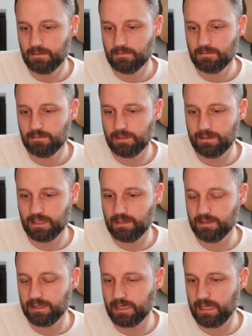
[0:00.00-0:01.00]
now that I
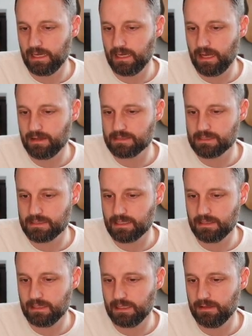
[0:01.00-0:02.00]
look at it in analysis, I
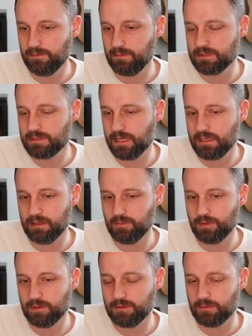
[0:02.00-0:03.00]
think even taking
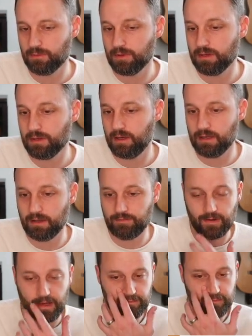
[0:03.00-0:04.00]
with the rook on
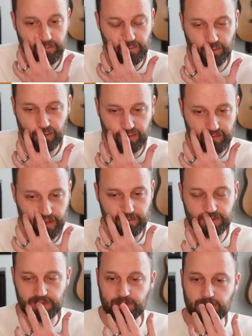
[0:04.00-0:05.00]
f5 would have
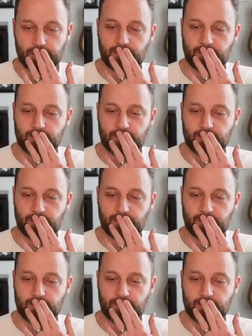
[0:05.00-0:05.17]
helped to,